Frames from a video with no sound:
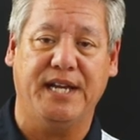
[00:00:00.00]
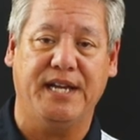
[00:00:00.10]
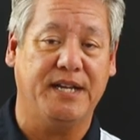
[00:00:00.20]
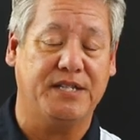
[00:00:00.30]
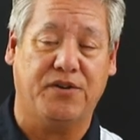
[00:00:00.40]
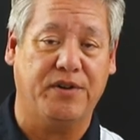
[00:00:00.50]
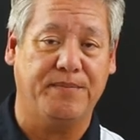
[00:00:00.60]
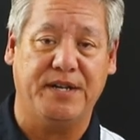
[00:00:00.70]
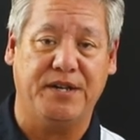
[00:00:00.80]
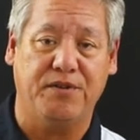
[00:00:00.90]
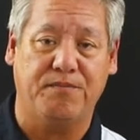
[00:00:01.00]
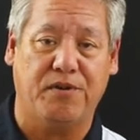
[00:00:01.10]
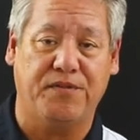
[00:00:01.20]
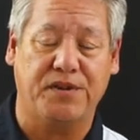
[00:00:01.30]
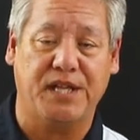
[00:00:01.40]
in, it's already been tuned
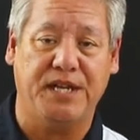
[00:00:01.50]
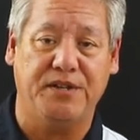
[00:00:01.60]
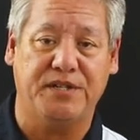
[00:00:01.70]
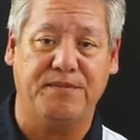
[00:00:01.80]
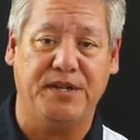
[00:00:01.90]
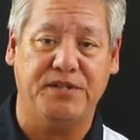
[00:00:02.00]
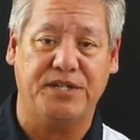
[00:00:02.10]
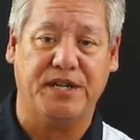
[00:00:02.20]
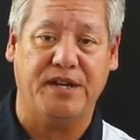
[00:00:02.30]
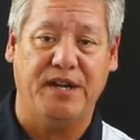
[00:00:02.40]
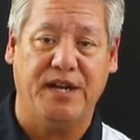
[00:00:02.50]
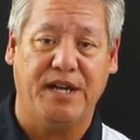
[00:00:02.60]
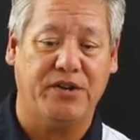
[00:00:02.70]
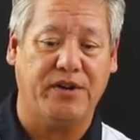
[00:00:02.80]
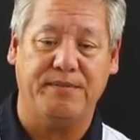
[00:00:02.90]
perfectly using music.
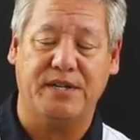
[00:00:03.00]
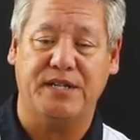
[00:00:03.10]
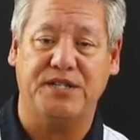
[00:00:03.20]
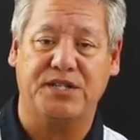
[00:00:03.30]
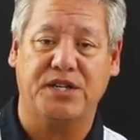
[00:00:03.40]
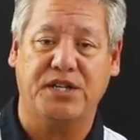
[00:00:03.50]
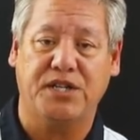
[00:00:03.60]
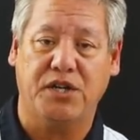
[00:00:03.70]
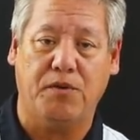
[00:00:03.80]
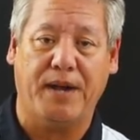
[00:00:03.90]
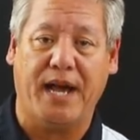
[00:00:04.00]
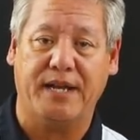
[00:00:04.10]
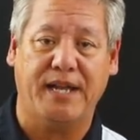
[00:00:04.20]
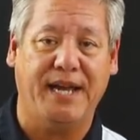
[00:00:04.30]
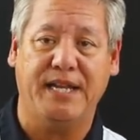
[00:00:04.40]
You're able to just go
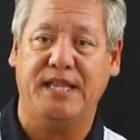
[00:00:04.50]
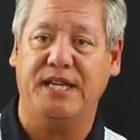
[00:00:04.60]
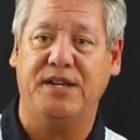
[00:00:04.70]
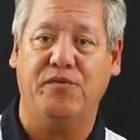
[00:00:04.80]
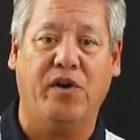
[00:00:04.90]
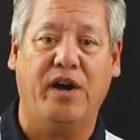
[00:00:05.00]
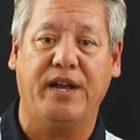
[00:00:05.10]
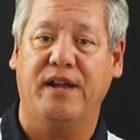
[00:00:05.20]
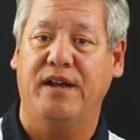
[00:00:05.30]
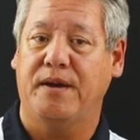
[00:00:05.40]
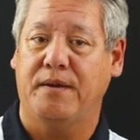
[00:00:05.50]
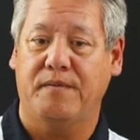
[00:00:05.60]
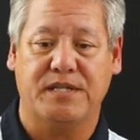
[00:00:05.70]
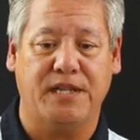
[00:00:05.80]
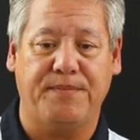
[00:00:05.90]
back to anything you want,
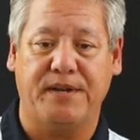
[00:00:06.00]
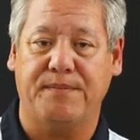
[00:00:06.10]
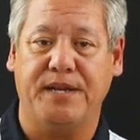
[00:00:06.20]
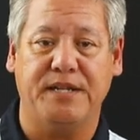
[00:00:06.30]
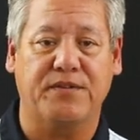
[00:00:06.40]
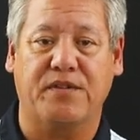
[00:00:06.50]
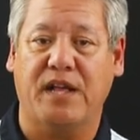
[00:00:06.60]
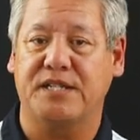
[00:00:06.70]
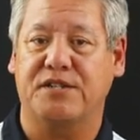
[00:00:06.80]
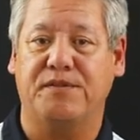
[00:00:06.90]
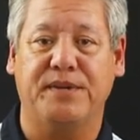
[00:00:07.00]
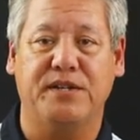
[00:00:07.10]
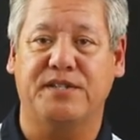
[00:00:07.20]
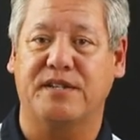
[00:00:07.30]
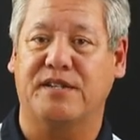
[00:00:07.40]
slip in a piece of classical
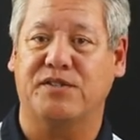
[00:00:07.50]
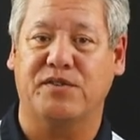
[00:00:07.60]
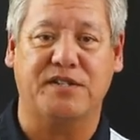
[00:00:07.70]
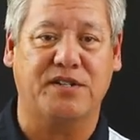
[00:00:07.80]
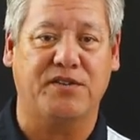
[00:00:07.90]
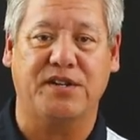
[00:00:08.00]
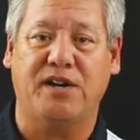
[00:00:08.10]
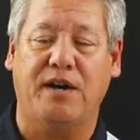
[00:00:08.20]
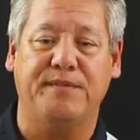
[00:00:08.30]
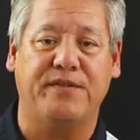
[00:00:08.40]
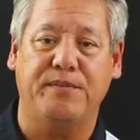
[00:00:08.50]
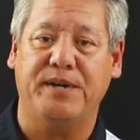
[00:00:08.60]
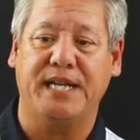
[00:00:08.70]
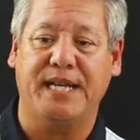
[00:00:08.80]
music to sort of start to calm everybody